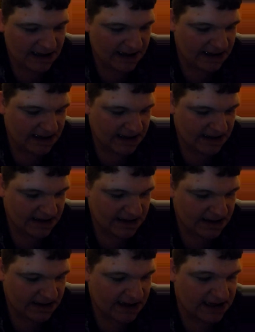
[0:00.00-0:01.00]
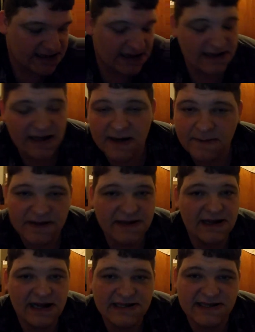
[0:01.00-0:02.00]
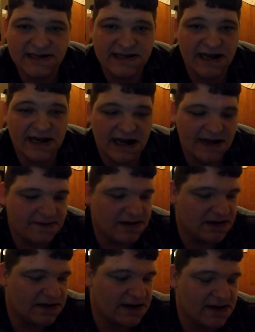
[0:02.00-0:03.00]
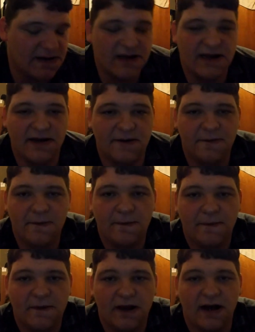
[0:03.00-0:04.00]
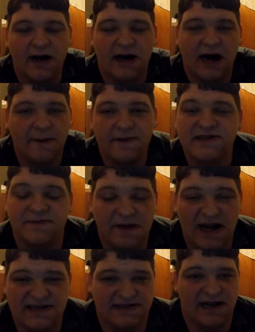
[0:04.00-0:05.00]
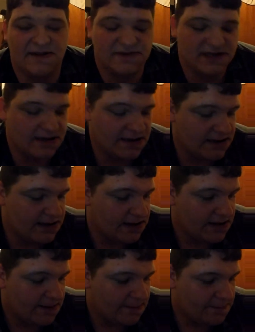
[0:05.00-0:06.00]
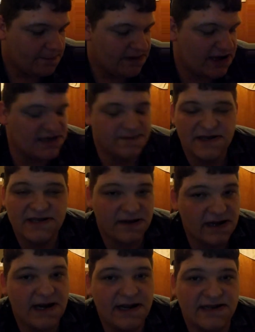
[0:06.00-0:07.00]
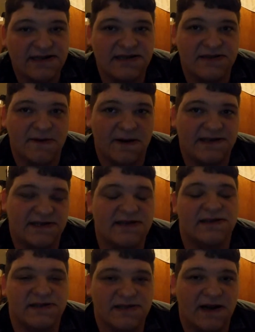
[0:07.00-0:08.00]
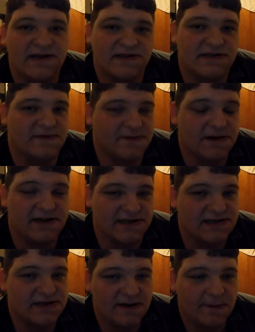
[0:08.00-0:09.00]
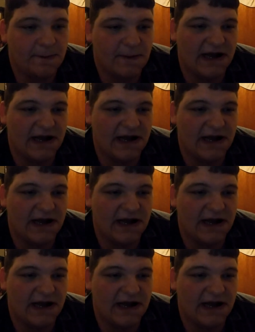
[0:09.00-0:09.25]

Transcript: And uh, I think that'll be the last thing I have to do other than uh, hobbies and pastimes because miscellaneous is the rest of the strangers and freaks.